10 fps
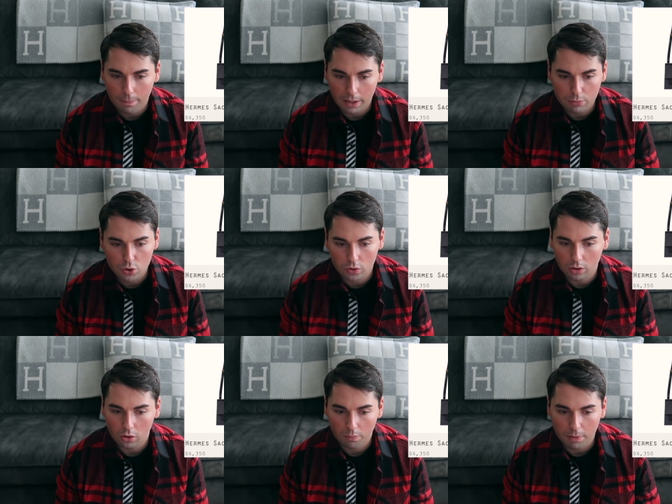but I'm sure that a
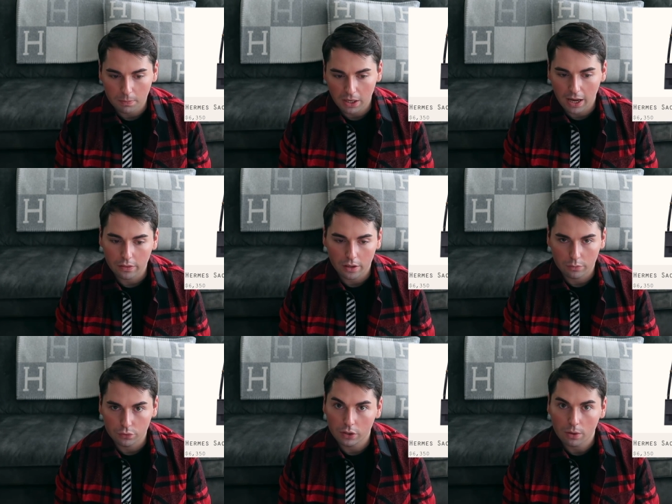lot of people out there
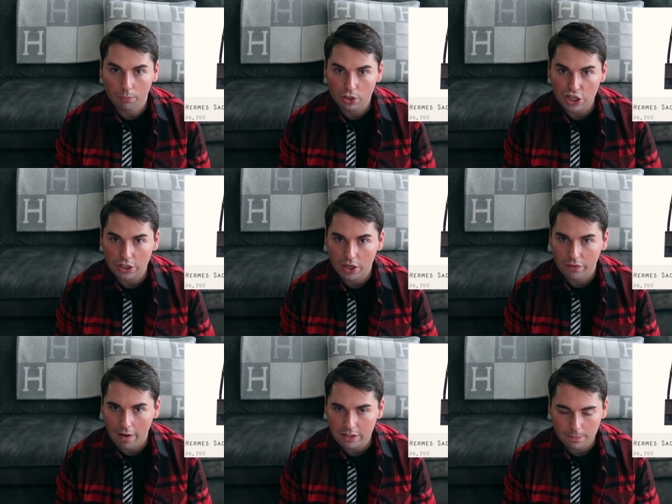would really appreciate the
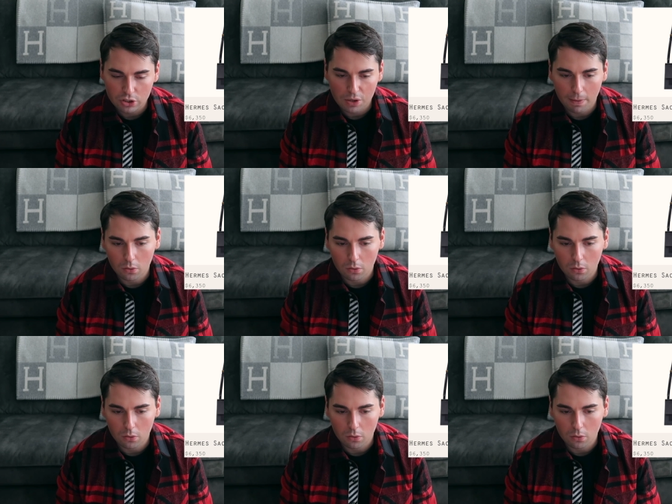craftsmanship and